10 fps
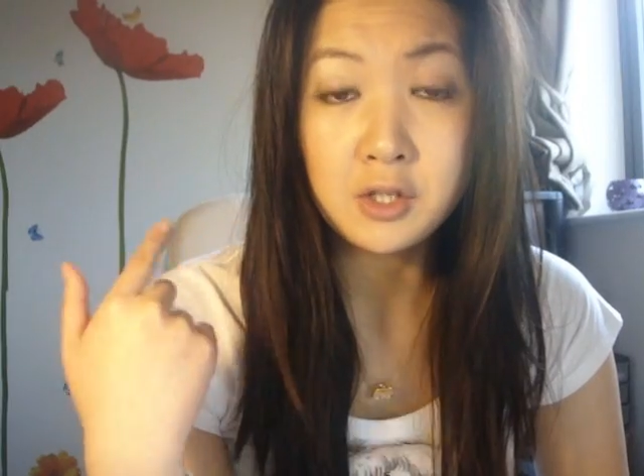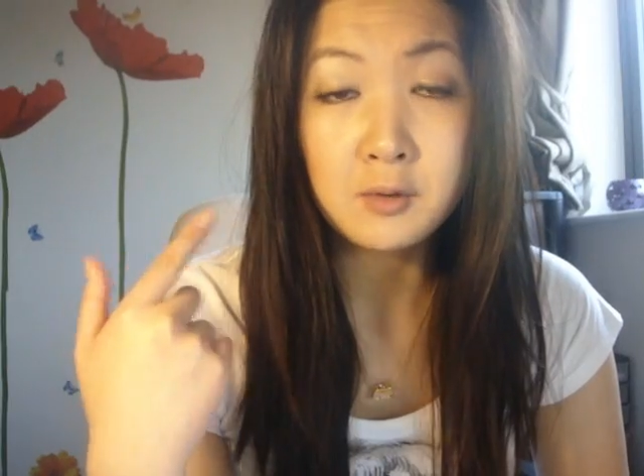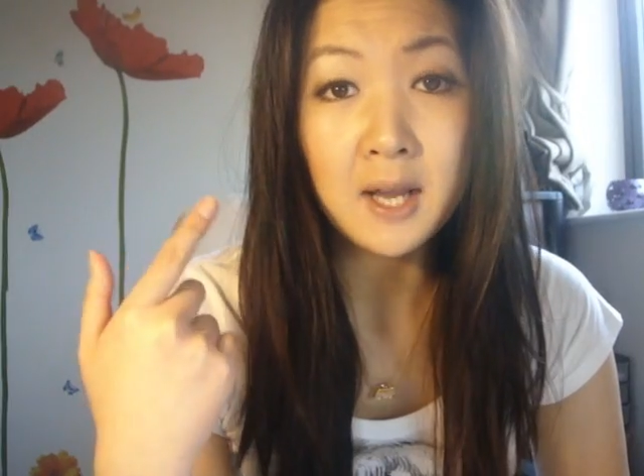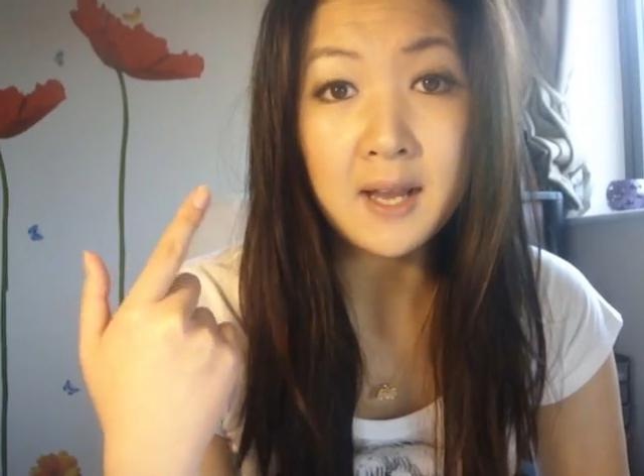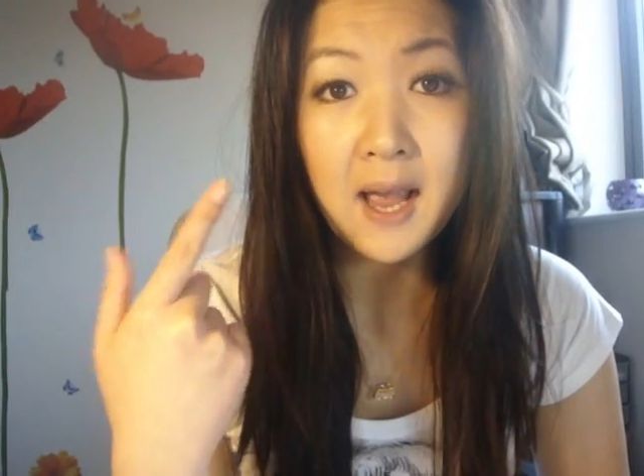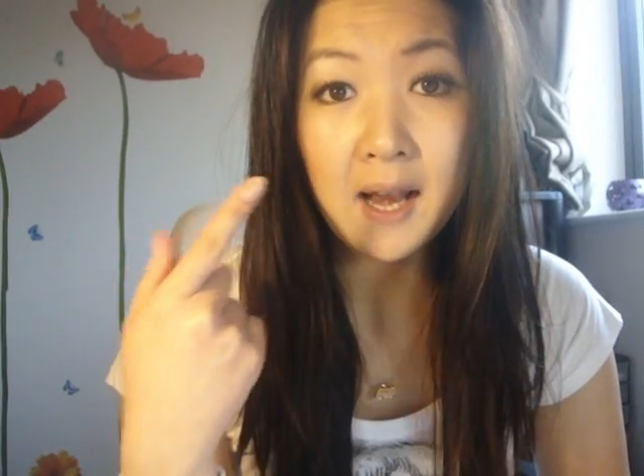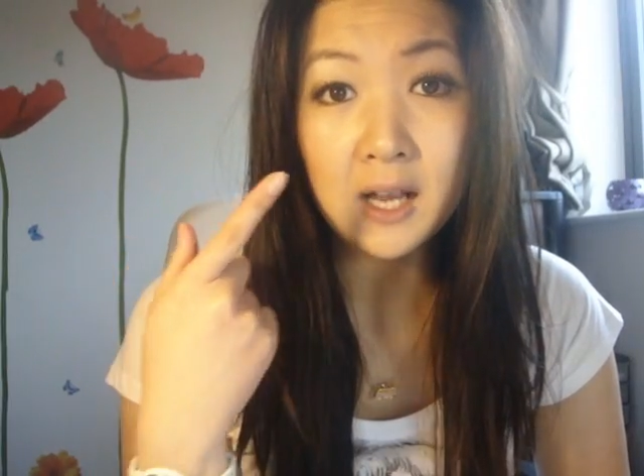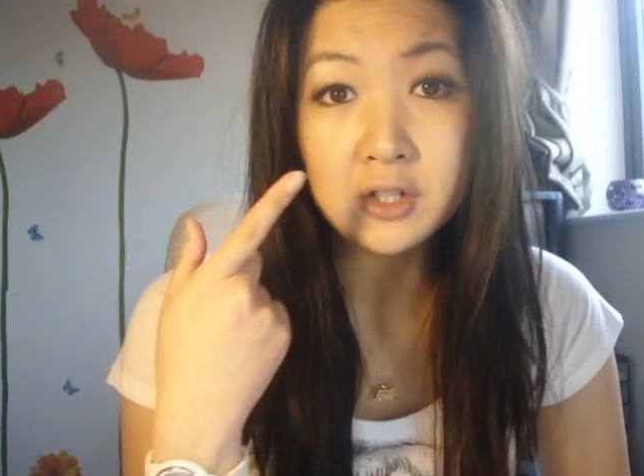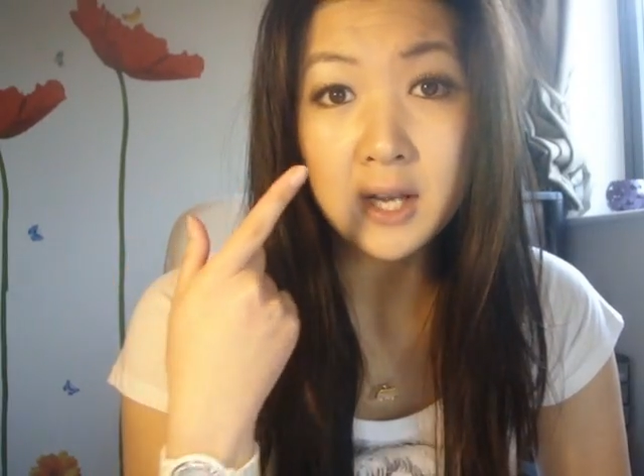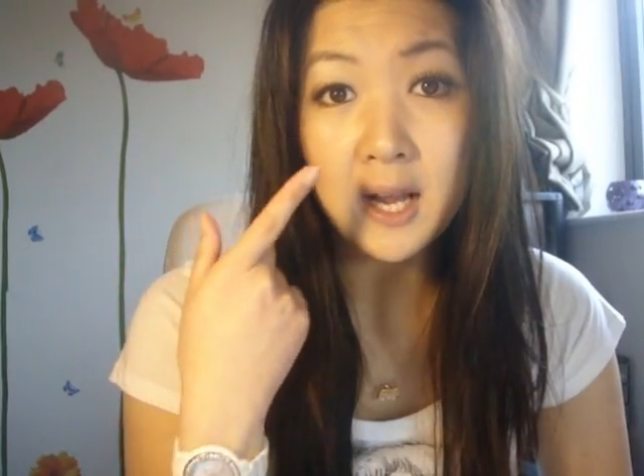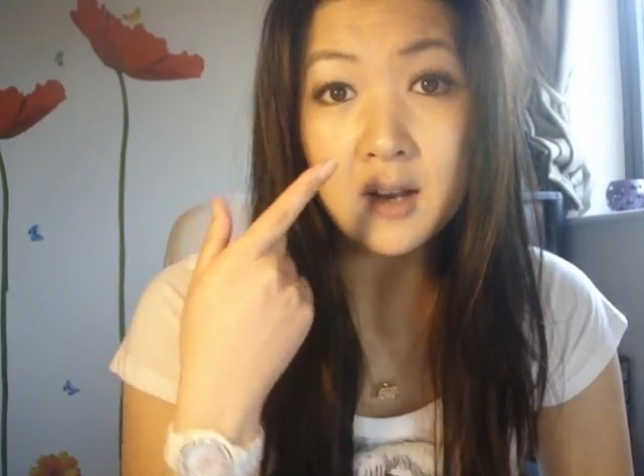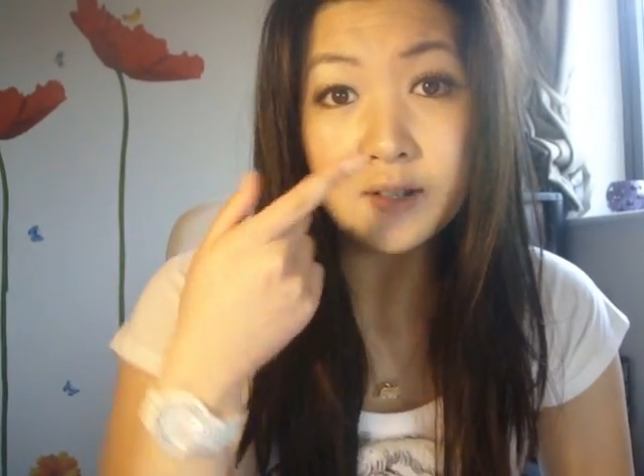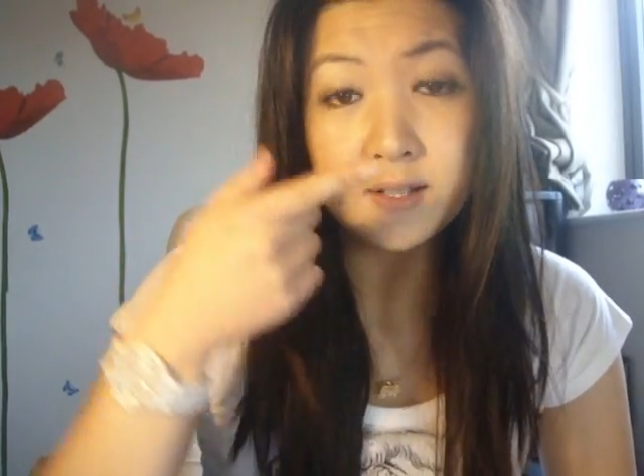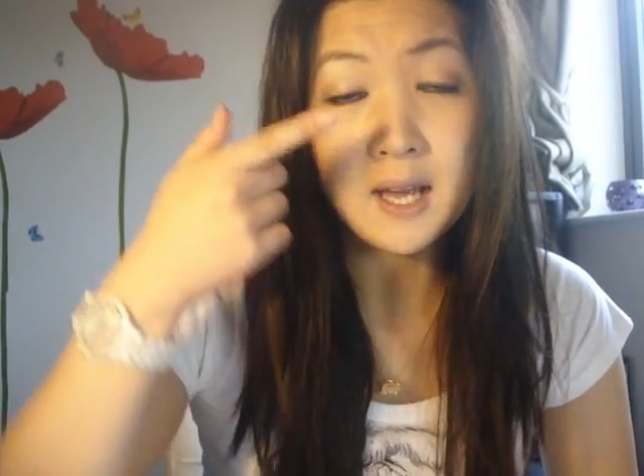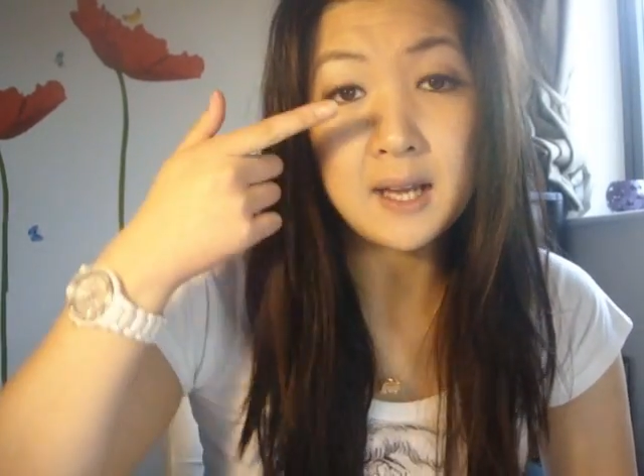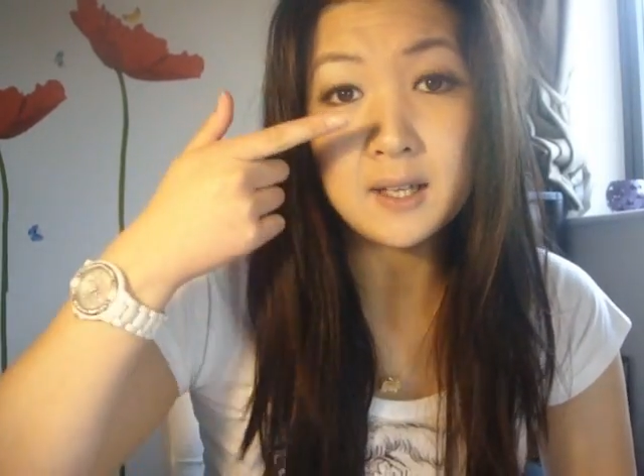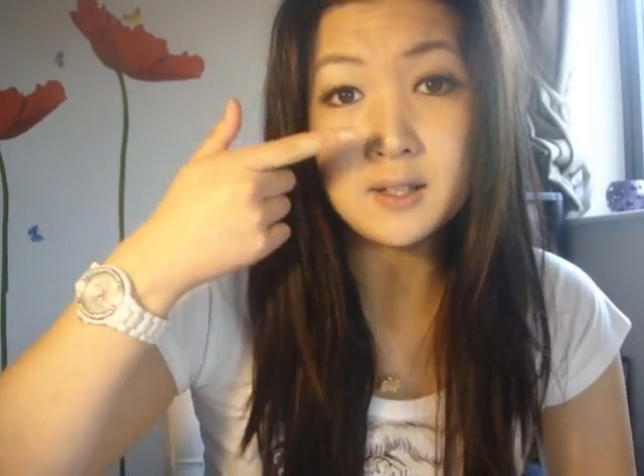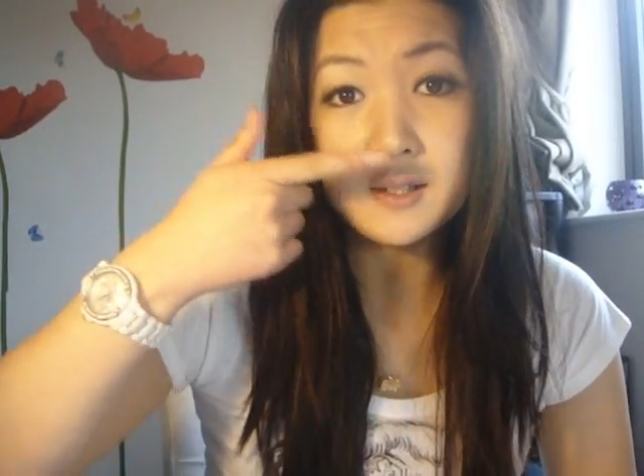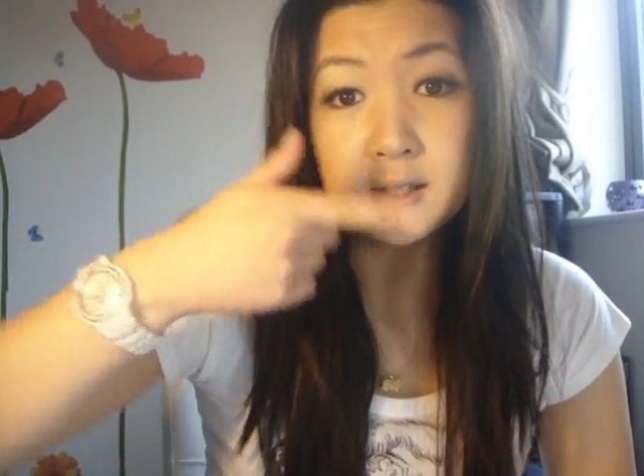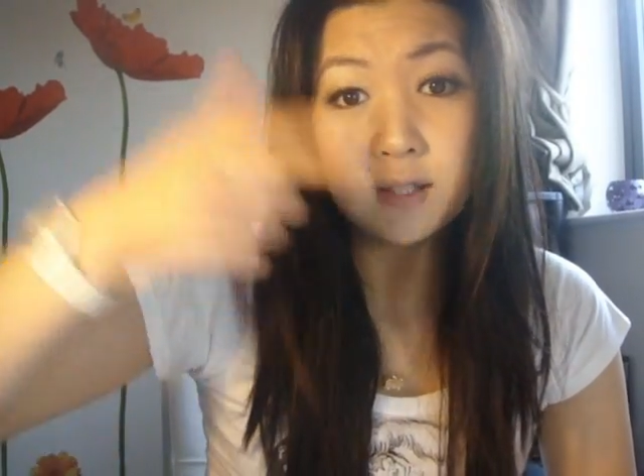do get your eyelash curlers
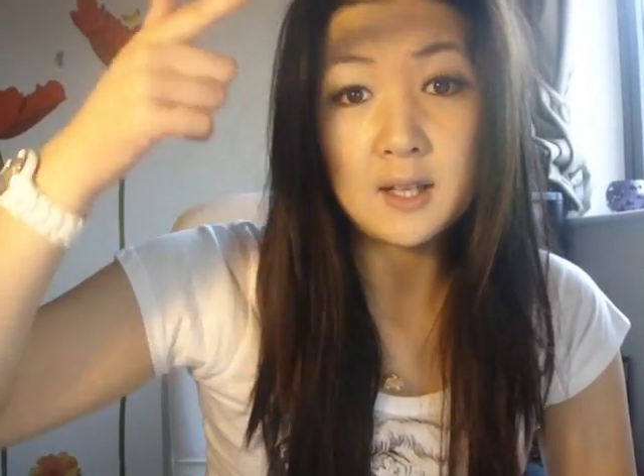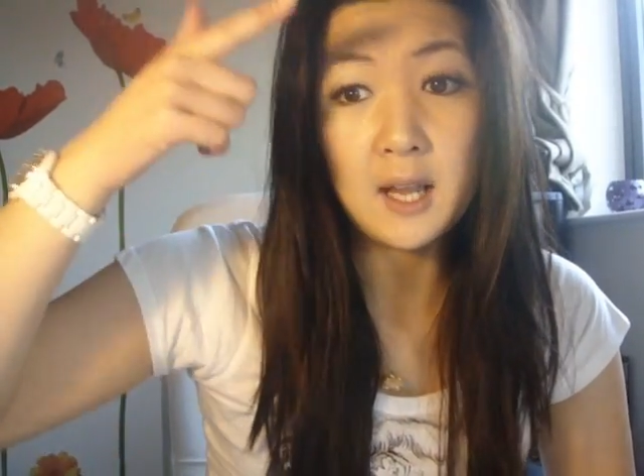and